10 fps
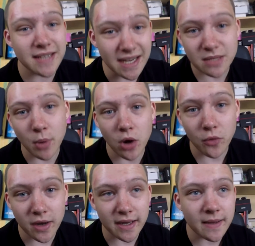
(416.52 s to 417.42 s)
expert,
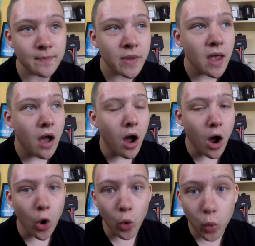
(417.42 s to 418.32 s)
really, uh,
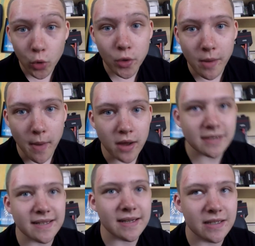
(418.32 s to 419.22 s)
or WooCommerce
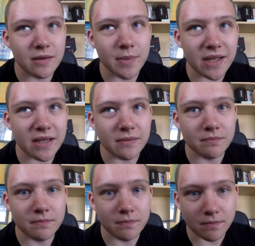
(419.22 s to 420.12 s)
to be...
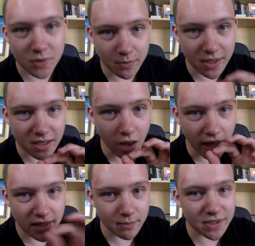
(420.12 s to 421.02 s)
to be like
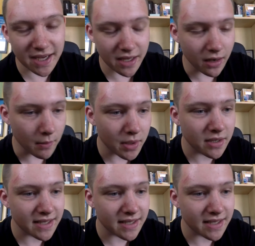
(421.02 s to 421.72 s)
particular, because